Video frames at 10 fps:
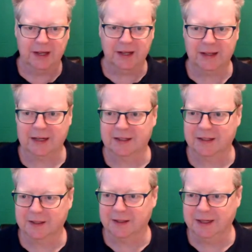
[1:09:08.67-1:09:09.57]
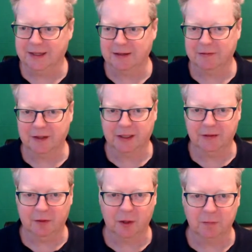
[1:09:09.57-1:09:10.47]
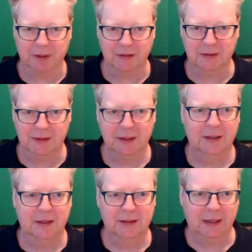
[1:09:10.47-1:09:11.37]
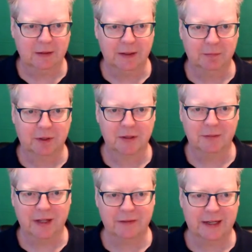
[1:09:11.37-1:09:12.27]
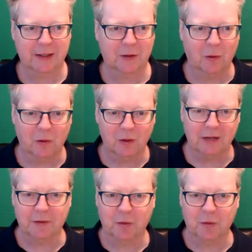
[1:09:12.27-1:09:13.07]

hit that uh, hit that funky follow button down in the bottom left hand corner.